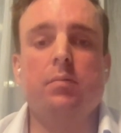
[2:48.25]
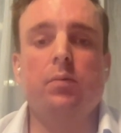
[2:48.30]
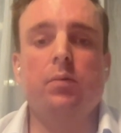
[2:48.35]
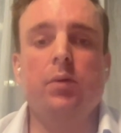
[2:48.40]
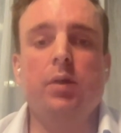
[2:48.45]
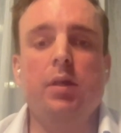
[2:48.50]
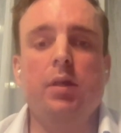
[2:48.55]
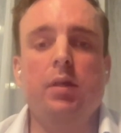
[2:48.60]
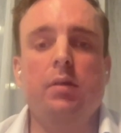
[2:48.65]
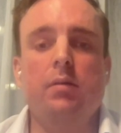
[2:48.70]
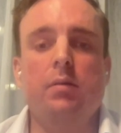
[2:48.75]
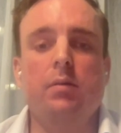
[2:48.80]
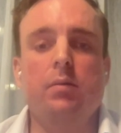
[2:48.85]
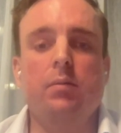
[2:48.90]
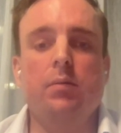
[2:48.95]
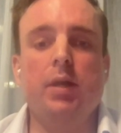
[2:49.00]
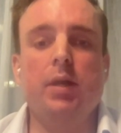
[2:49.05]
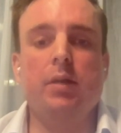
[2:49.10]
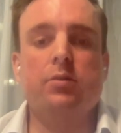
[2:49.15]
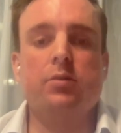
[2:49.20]
we
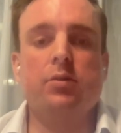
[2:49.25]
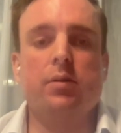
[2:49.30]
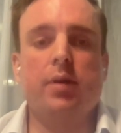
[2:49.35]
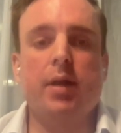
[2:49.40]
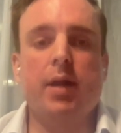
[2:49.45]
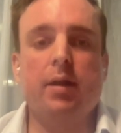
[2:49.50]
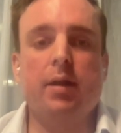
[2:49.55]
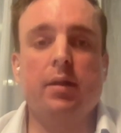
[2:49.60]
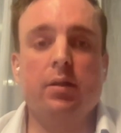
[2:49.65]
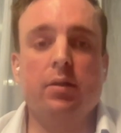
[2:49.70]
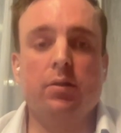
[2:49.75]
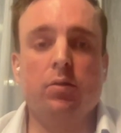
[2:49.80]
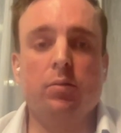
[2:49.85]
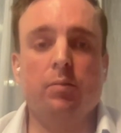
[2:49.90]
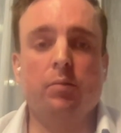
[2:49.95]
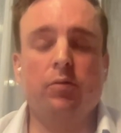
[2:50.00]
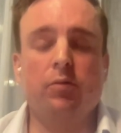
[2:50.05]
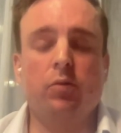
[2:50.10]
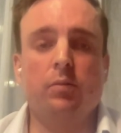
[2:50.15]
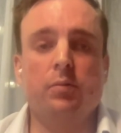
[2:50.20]
we entered our
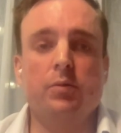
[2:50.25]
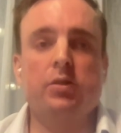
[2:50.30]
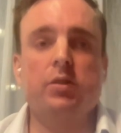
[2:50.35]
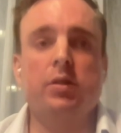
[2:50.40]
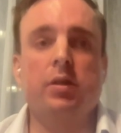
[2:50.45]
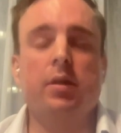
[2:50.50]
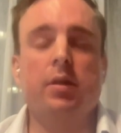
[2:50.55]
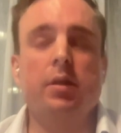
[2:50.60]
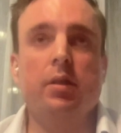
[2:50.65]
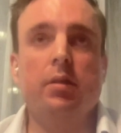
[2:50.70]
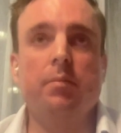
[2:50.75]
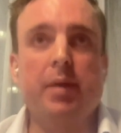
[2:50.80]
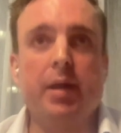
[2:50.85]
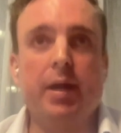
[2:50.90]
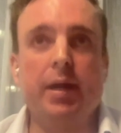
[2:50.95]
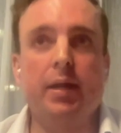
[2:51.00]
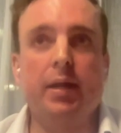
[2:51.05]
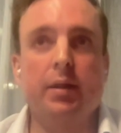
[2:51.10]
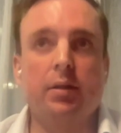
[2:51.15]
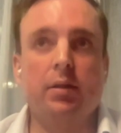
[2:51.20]
analytical performance study at the
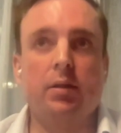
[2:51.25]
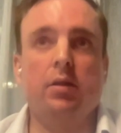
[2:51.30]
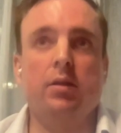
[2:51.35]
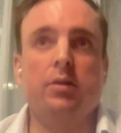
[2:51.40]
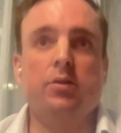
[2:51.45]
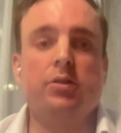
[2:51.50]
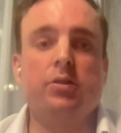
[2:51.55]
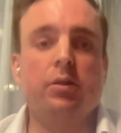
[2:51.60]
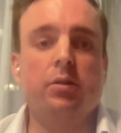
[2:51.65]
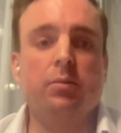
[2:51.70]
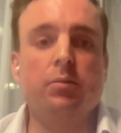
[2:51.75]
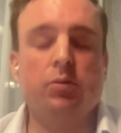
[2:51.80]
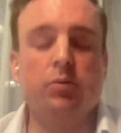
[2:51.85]
back end of last year,